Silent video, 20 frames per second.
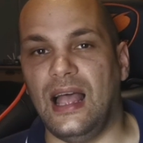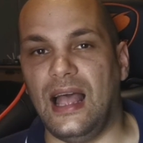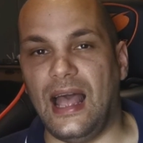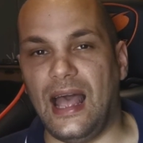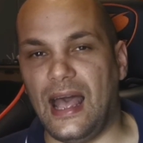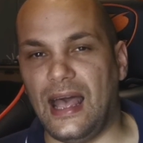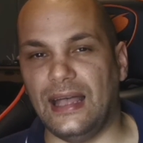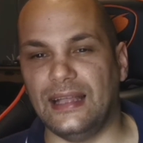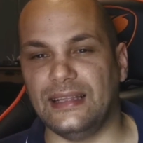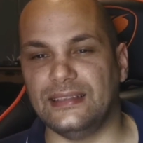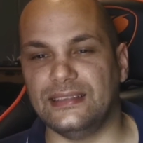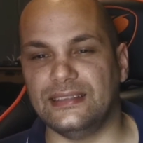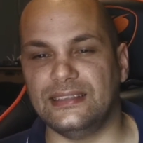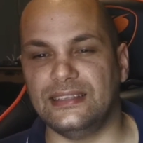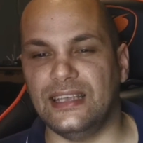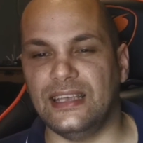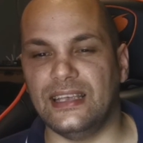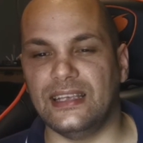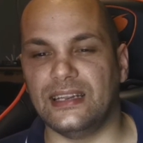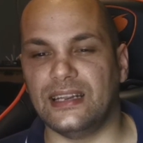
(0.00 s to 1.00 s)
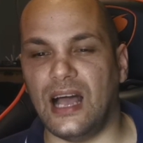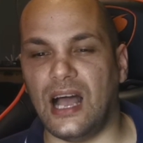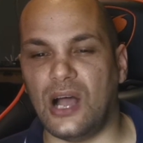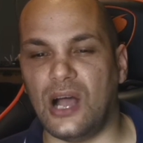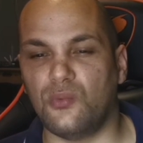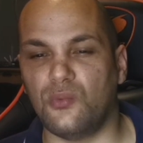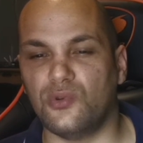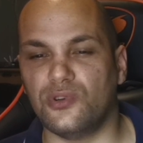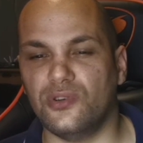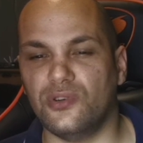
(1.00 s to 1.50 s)
And then I
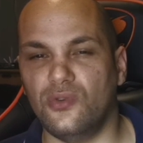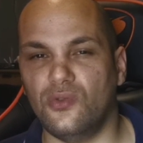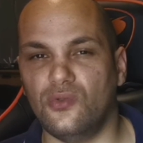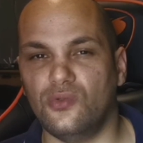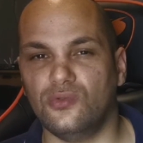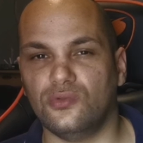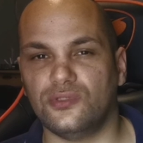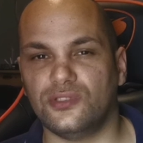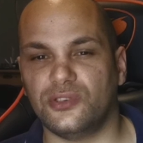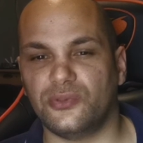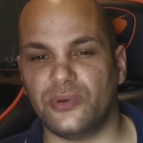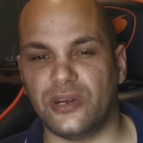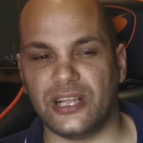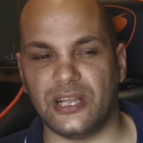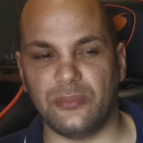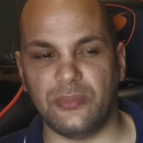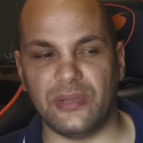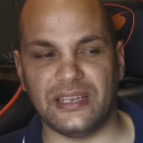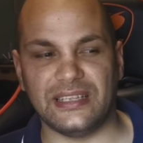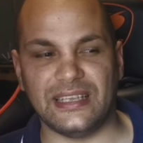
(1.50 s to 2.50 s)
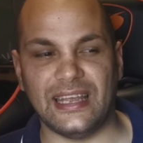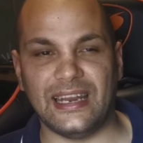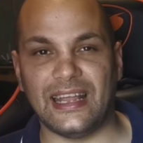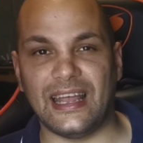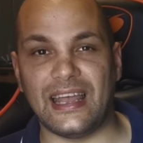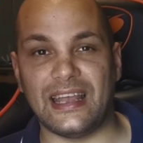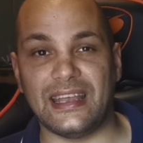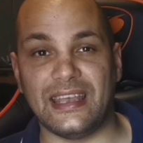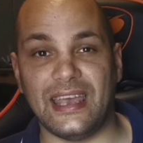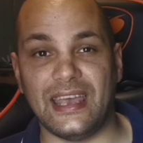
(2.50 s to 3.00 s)
would also recommend getting a
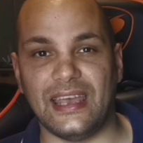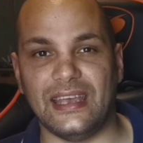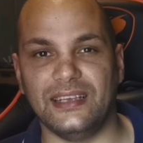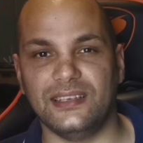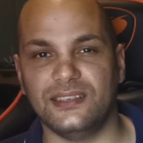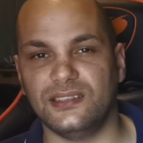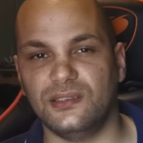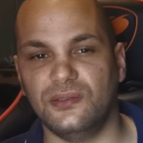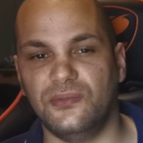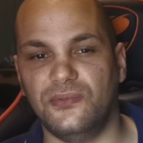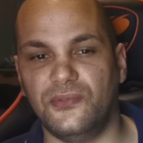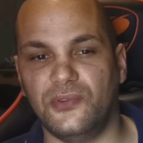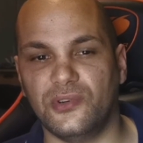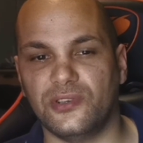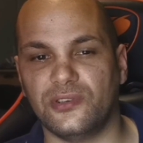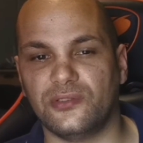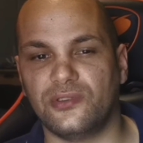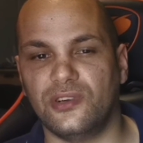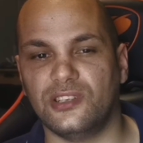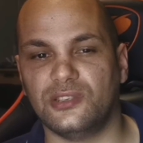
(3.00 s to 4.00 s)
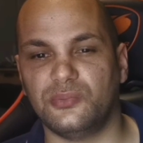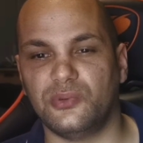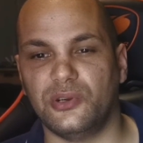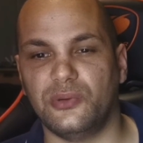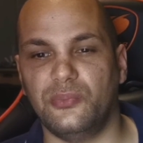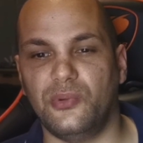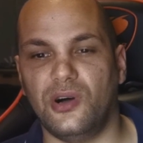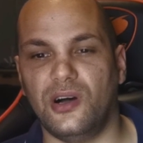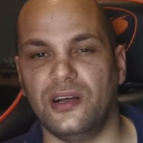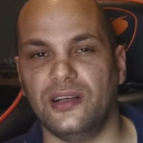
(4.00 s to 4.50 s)
case for your Raspberry
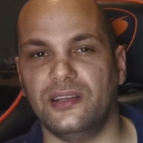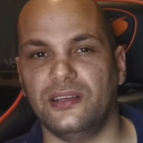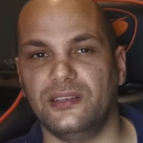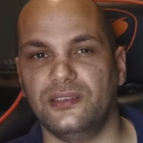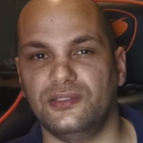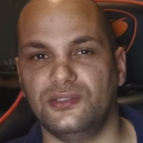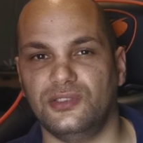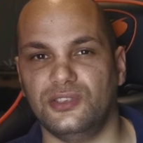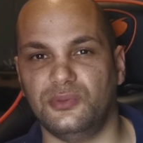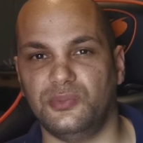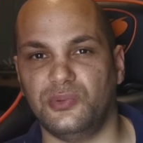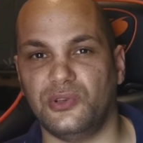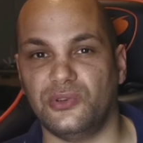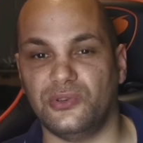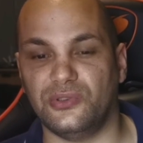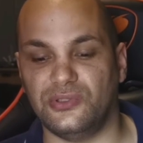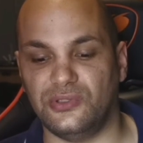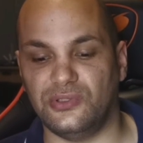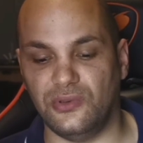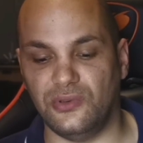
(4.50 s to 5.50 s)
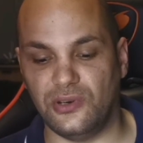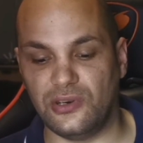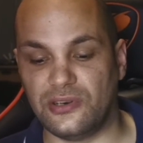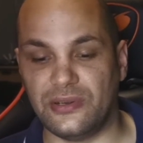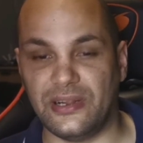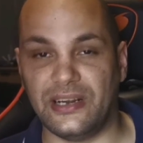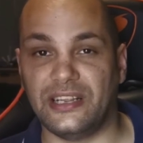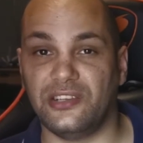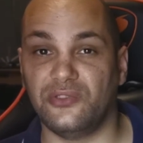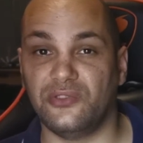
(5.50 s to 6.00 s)
Pi, just because you are
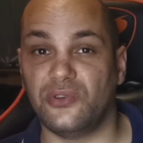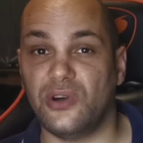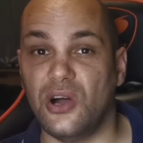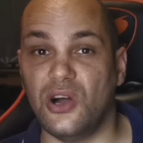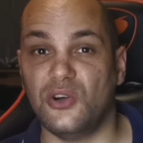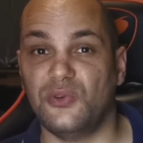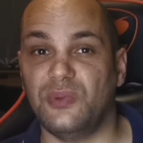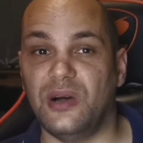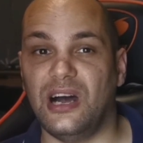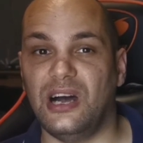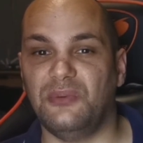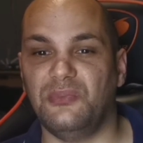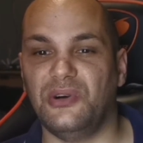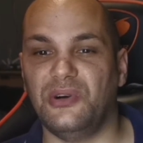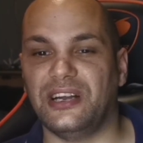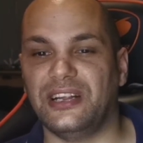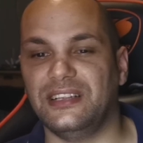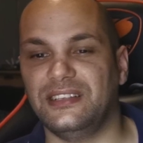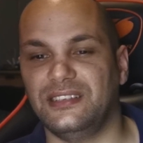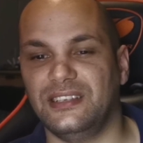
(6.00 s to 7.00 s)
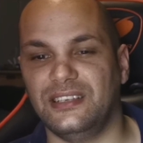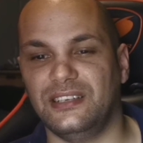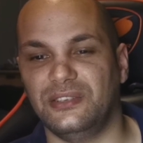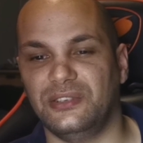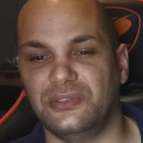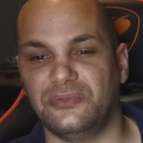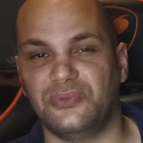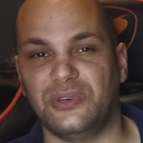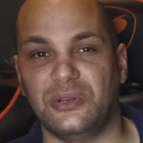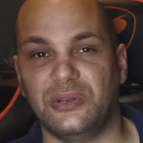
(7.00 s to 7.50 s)
running your home hub on it and you don't
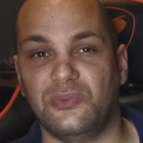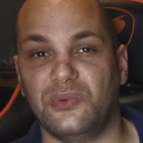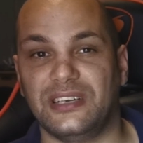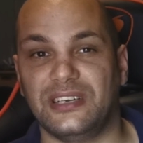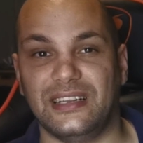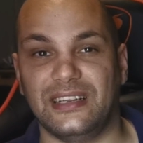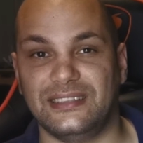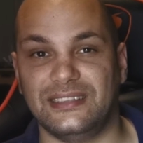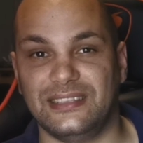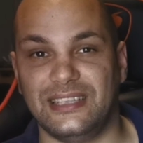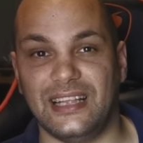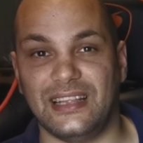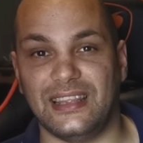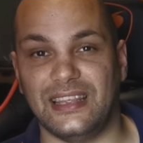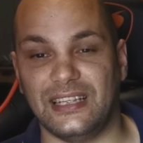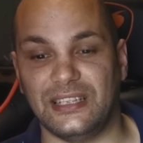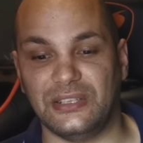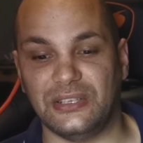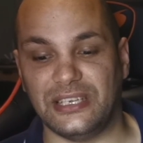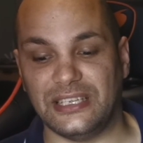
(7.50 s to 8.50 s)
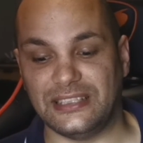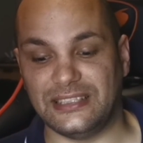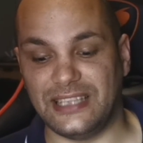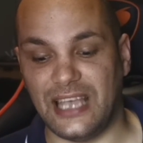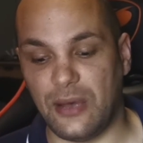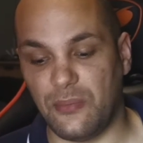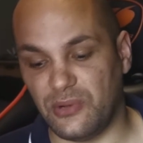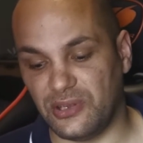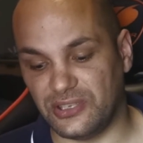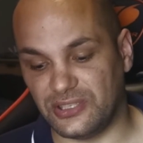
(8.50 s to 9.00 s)
really want that, that thing to get
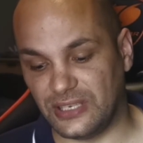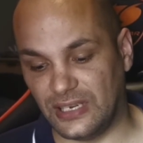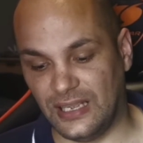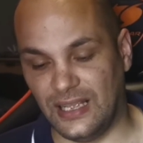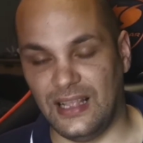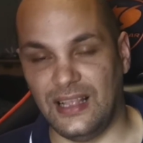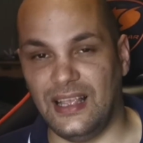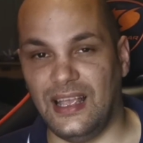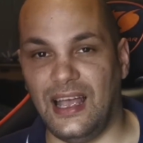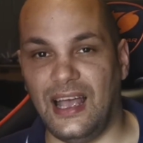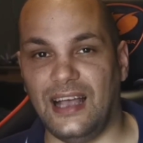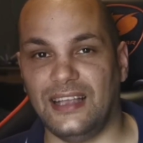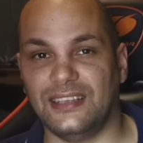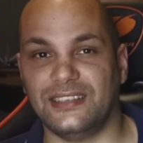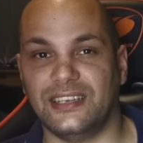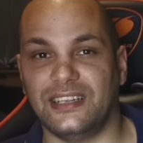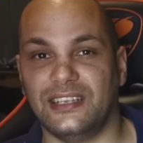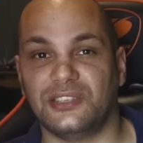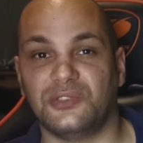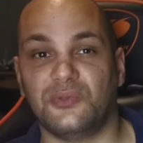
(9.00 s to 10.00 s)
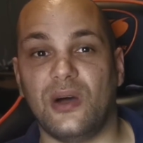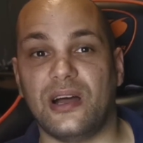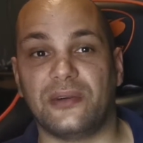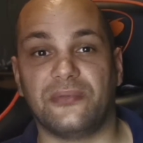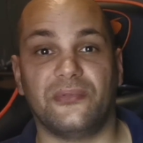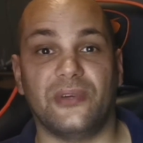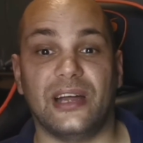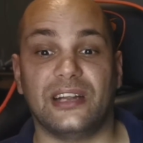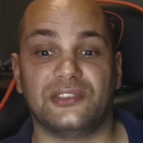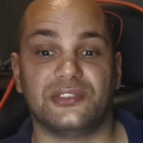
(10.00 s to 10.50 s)
damaged, as it is quite
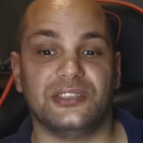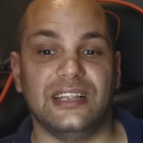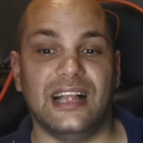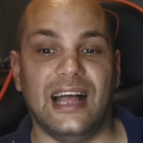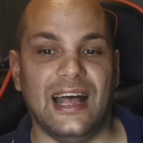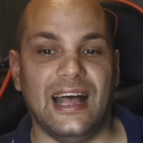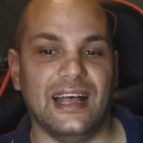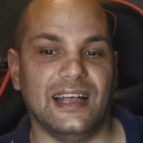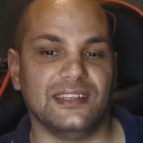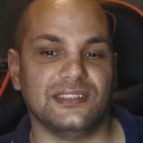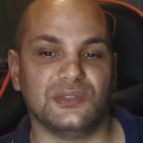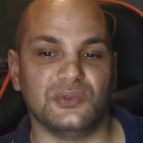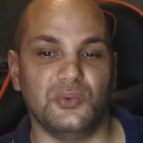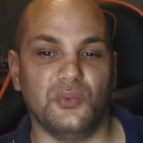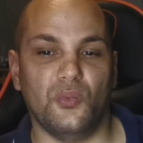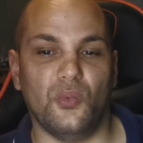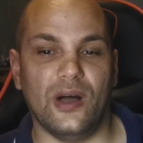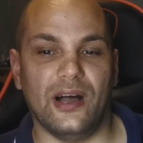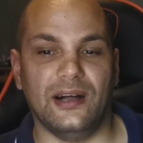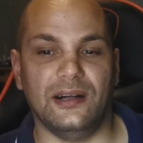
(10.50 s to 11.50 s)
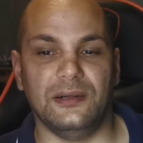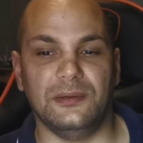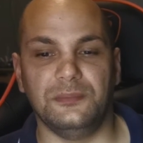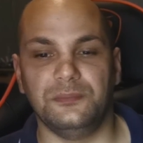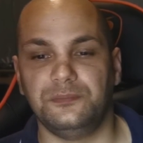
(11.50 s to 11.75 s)
fragile as well.